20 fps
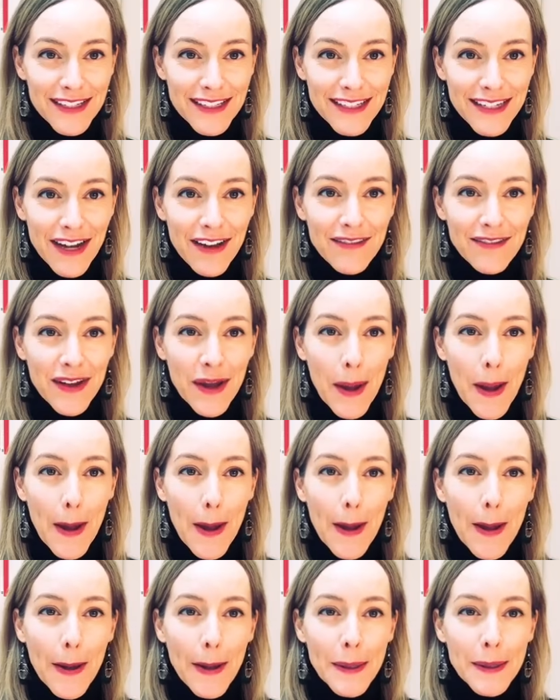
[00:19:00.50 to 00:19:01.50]
stuff.
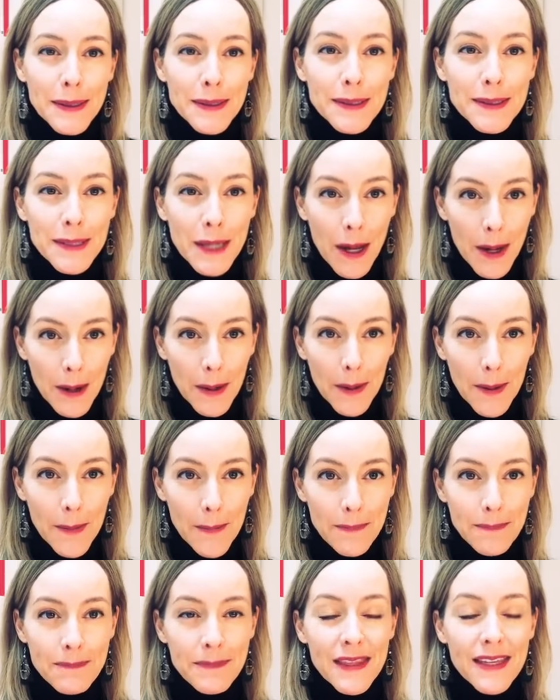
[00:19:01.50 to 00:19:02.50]
So
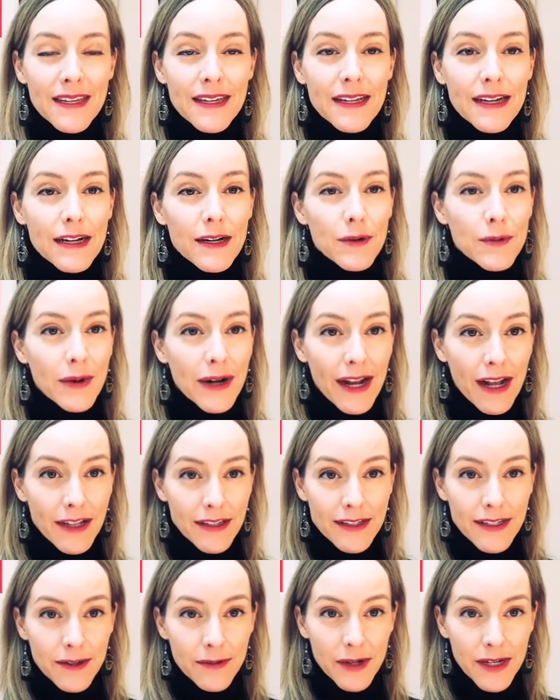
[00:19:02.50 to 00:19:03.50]
what
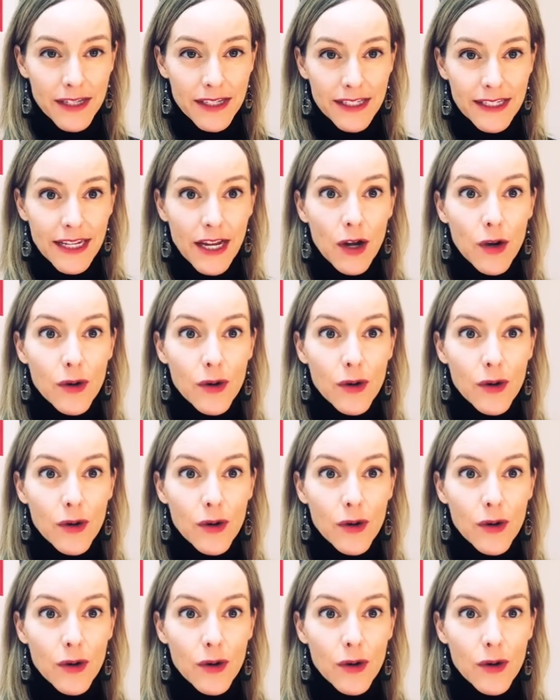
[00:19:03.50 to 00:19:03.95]
else I want to say?